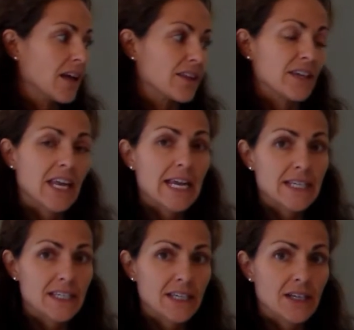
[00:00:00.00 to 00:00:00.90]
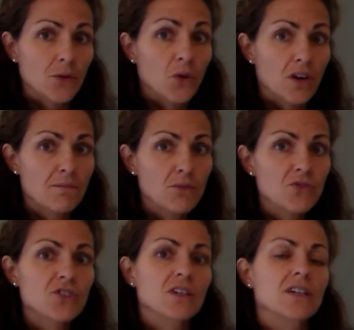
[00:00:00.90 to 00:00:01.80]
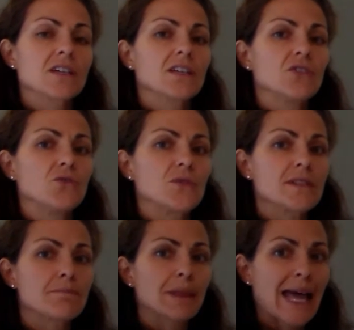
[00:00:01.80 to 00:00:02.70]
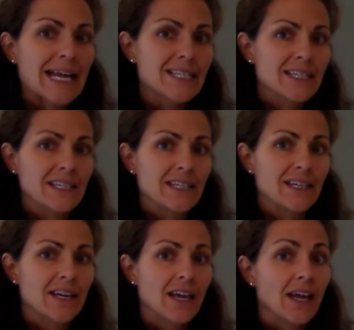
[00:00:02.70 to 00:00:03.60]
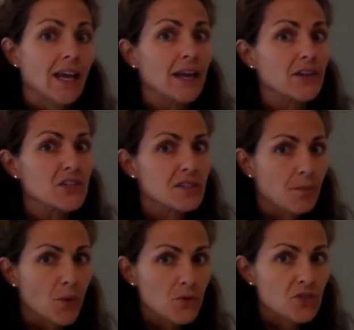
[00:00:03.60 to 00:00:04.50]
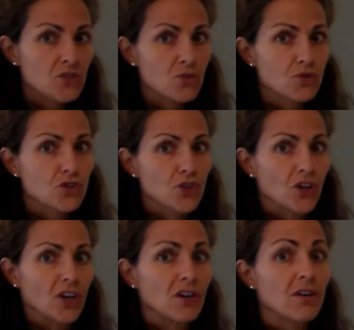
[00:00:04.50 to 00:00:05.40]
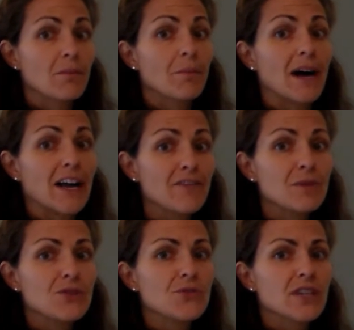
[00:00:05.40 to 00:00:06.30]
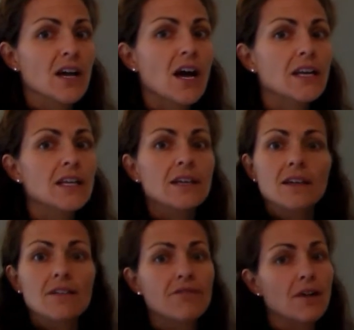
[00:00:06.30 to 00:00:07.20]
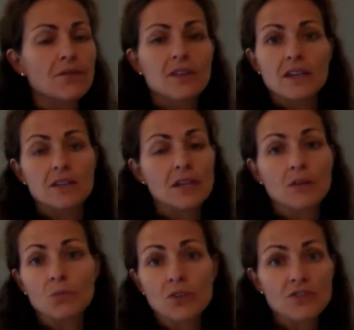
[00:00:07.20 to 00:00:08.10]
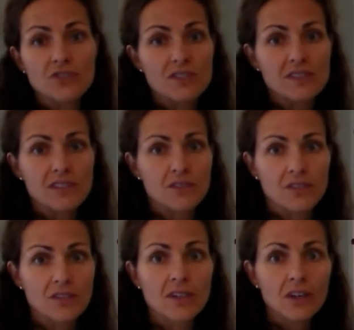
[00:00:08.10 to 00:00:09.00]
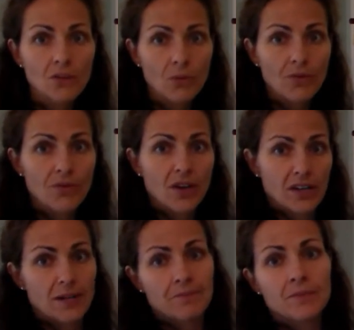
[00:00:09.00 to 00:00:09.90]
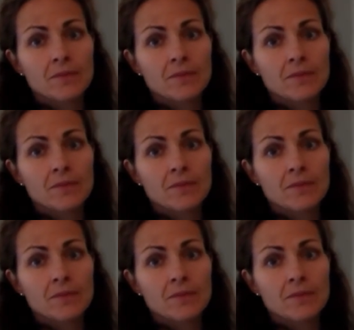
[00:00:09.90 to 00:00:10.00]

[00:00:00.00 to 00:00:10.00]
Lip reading: and the KT, or kombucha, uses black tea, and it's supposed to use sugar. I've been using honey, and I found that it works just as good with the honey.